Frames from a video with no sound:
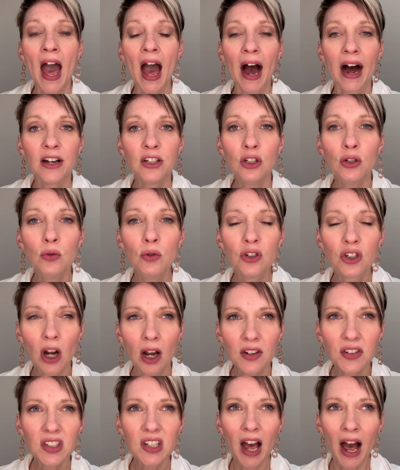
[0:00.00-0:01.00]
and you
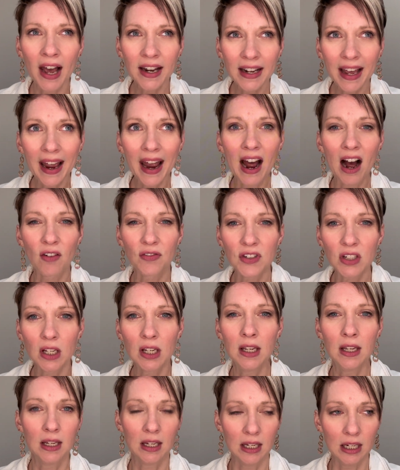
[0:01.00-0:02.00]
just kind of have to
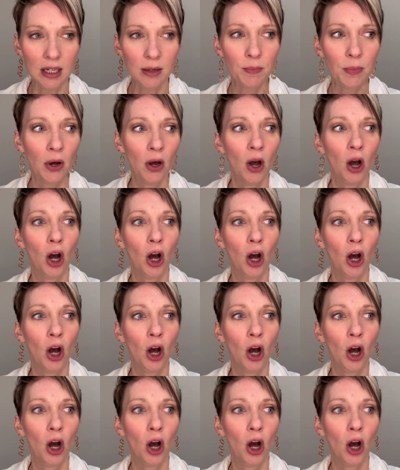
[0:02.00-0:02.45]
keep